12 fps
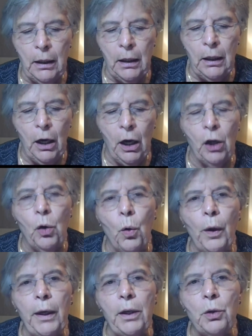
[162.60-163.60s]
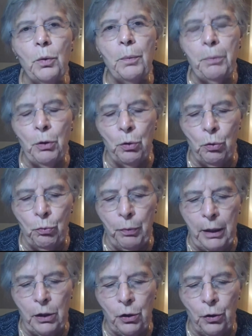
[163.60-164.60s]
according to a Pew
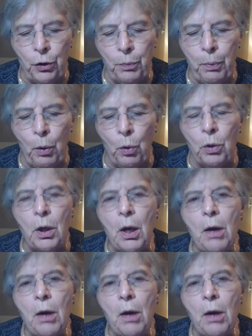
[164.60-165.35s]
Research poll